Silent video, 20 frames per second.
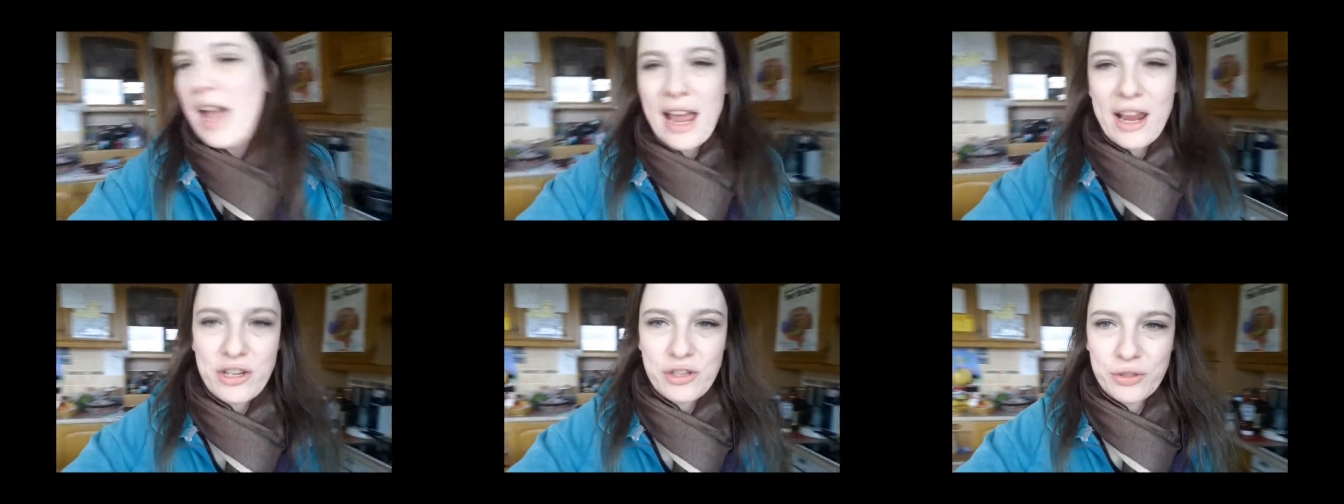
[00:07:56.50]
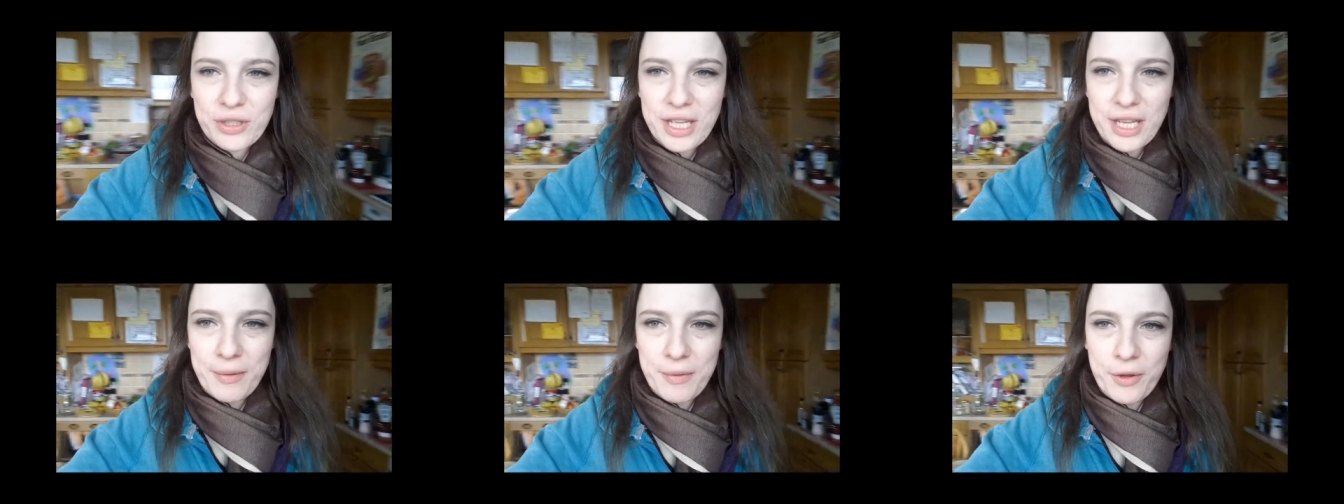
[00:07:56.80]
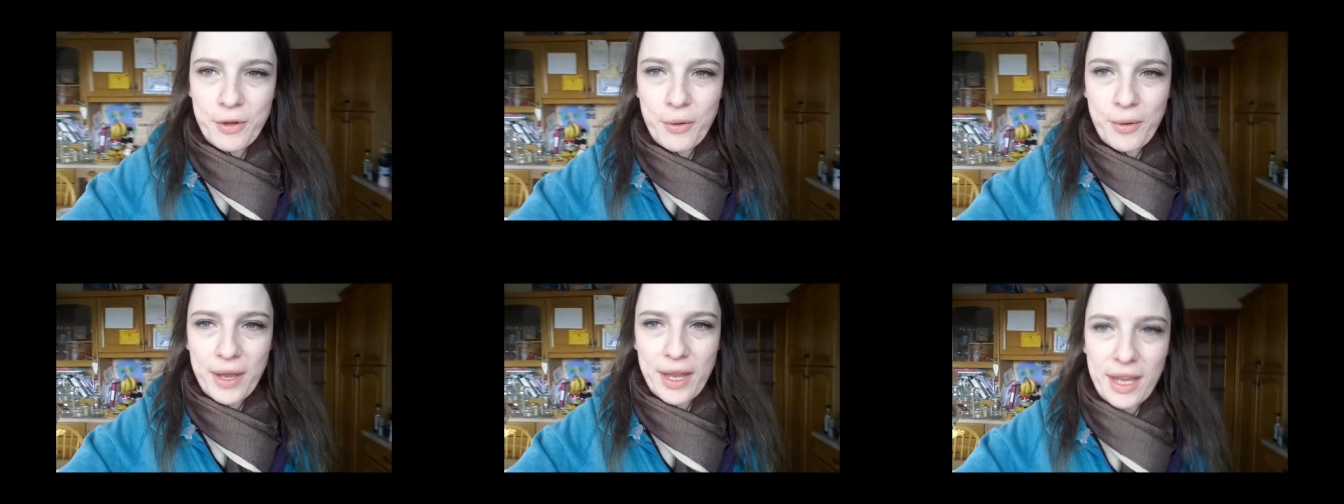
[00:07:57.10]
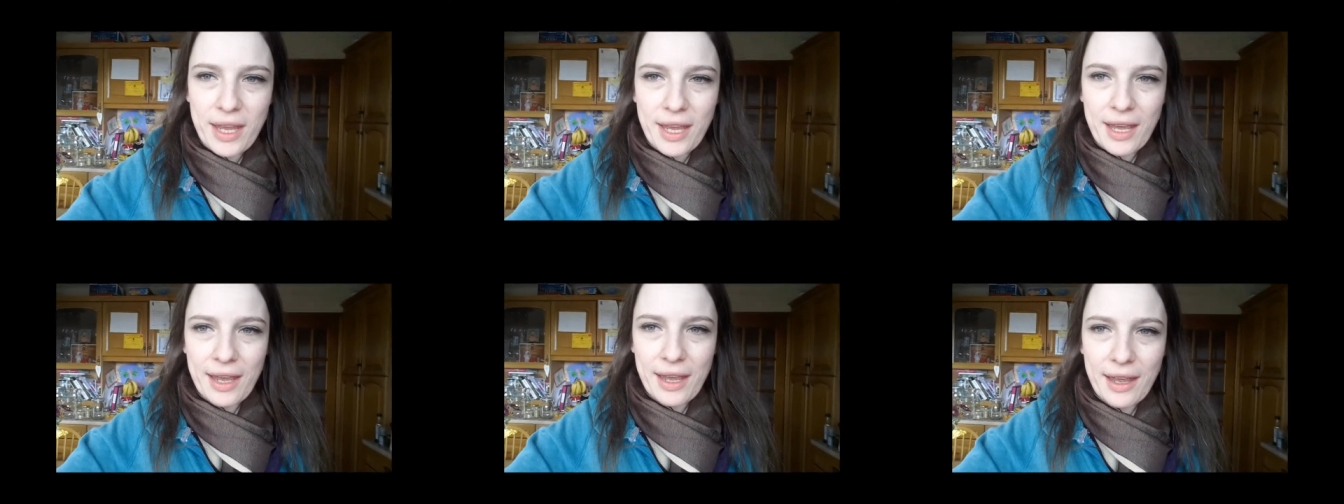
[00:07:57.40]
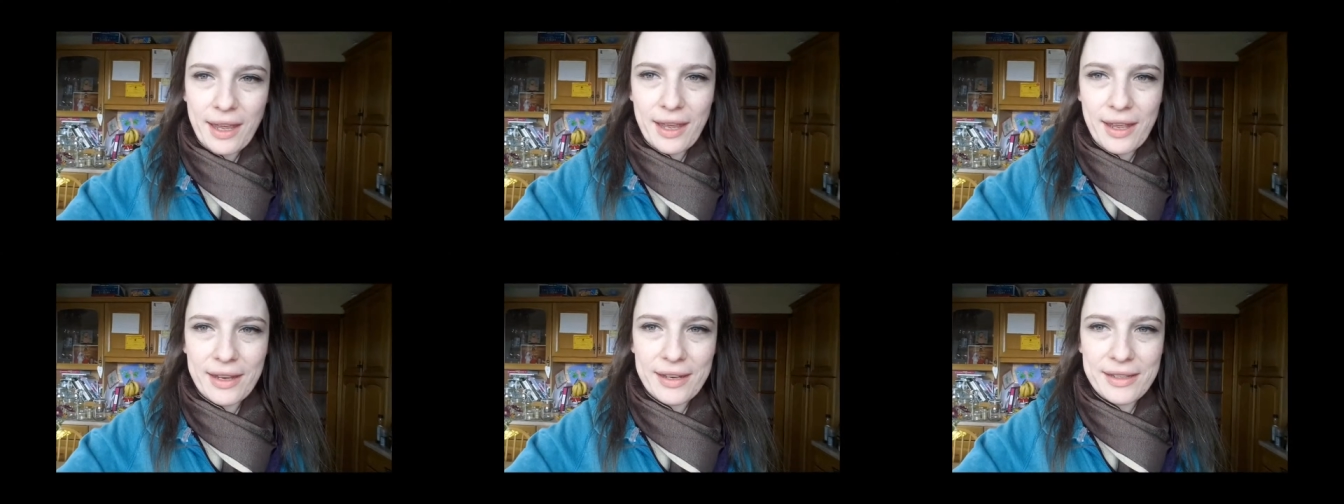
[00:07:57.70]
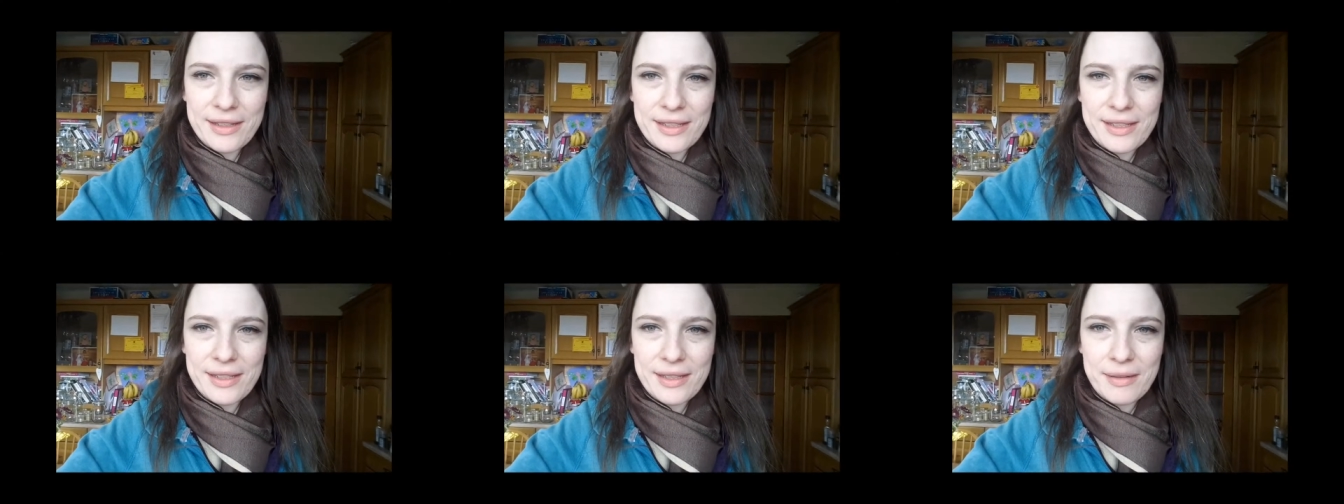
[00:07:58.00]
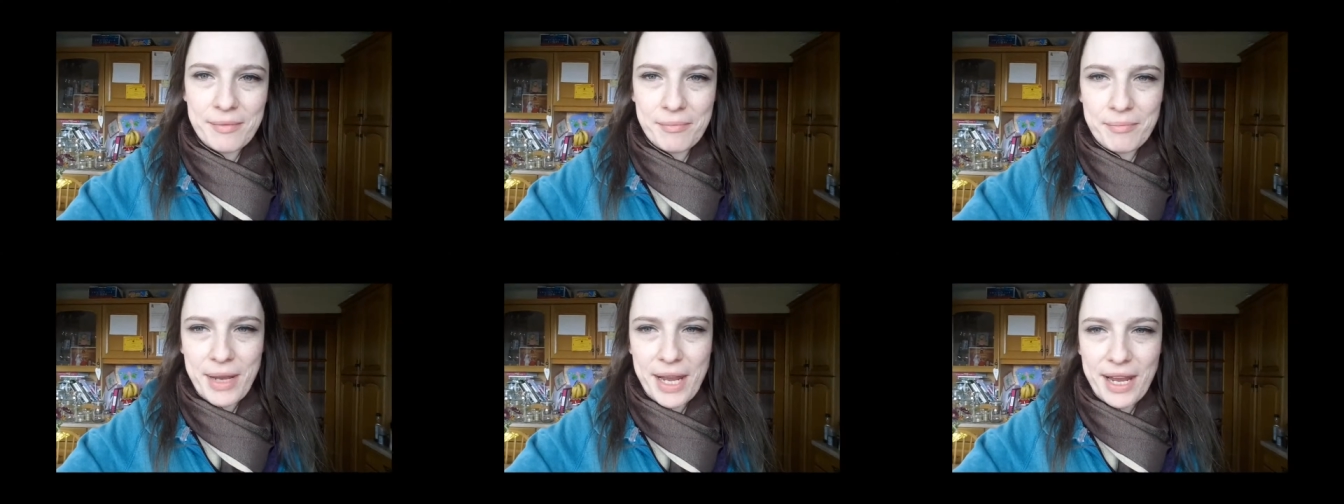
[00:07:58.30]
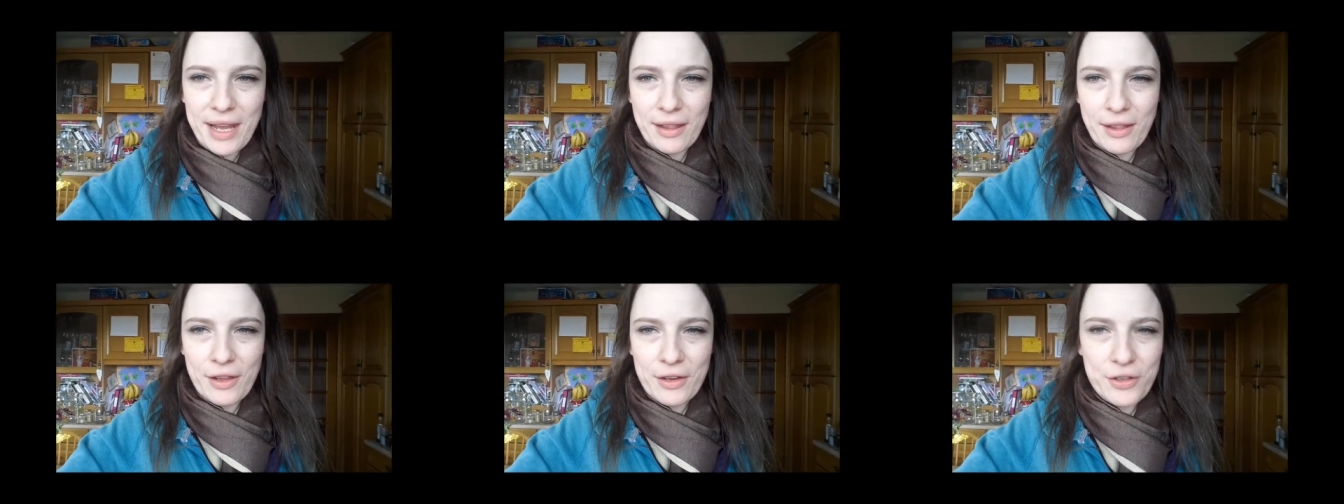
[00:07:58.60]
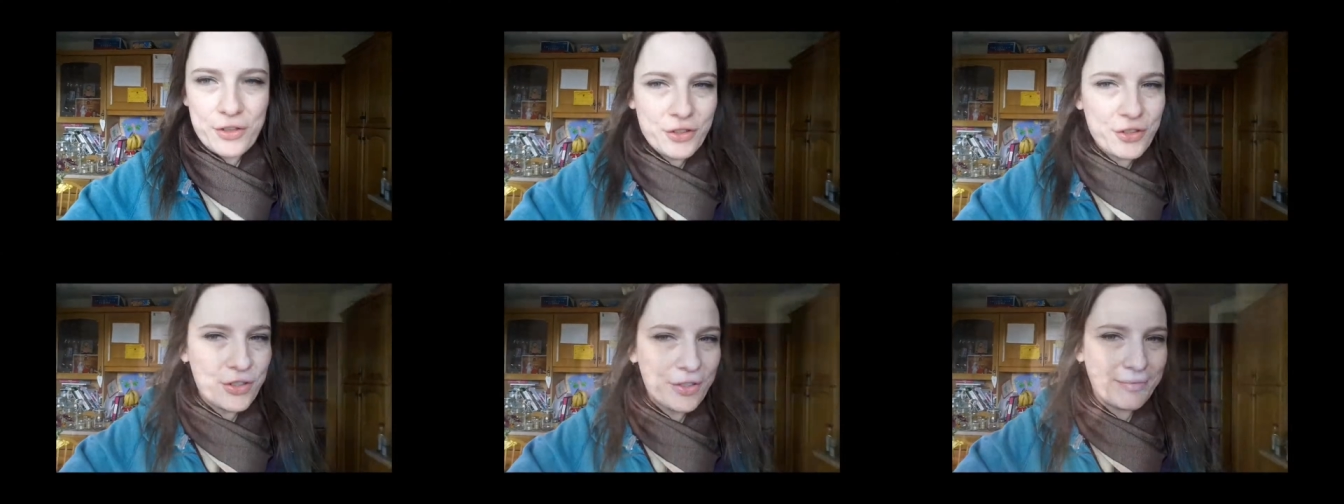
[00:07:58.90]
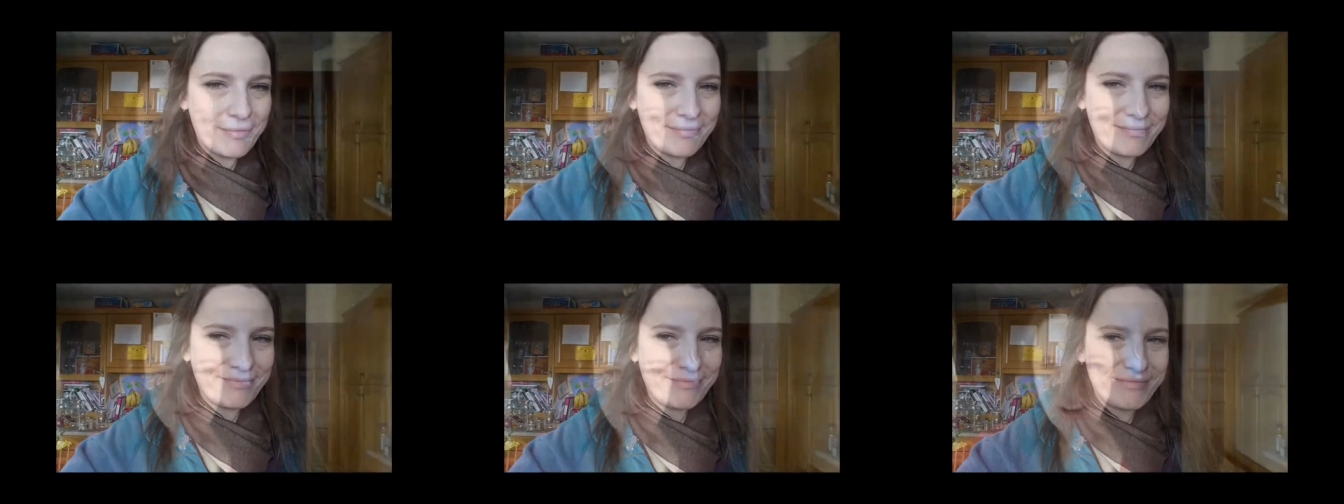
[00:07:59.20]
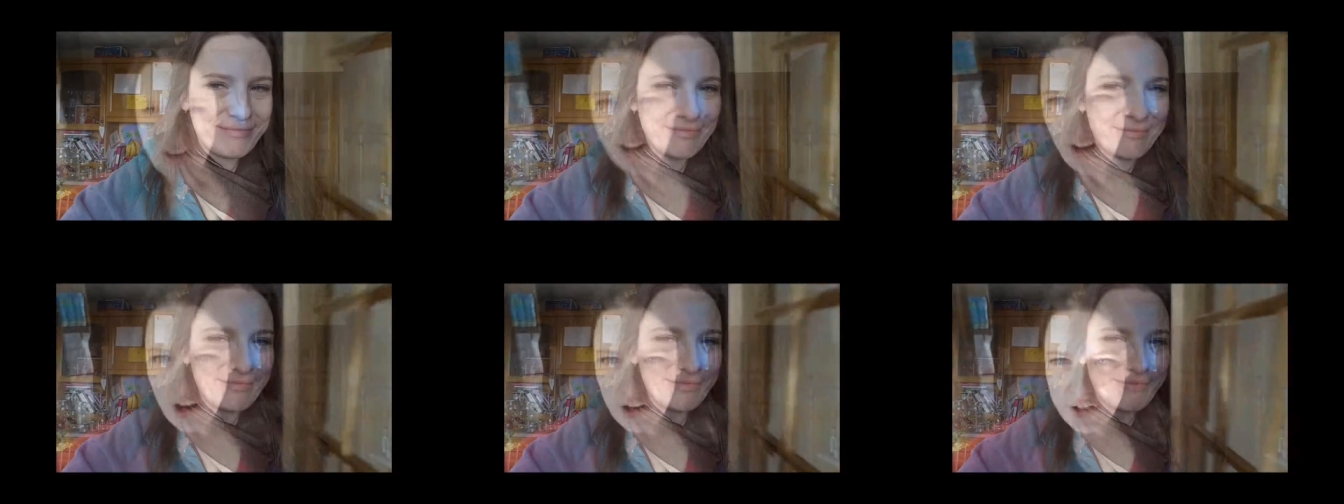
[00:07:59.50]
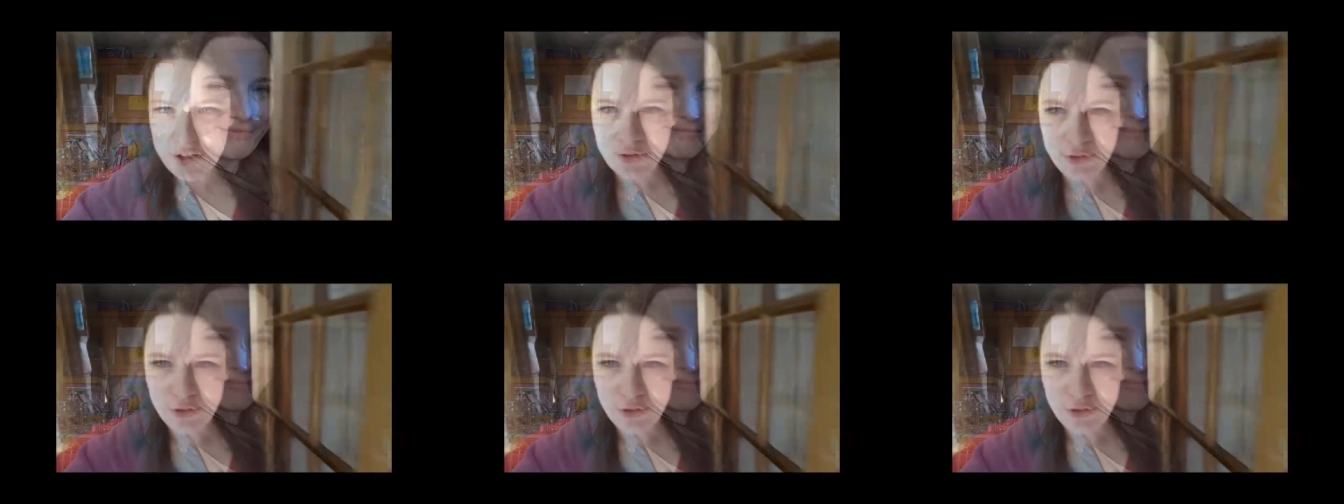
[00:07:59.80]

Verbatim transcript: I shall keep going and make lunch very hard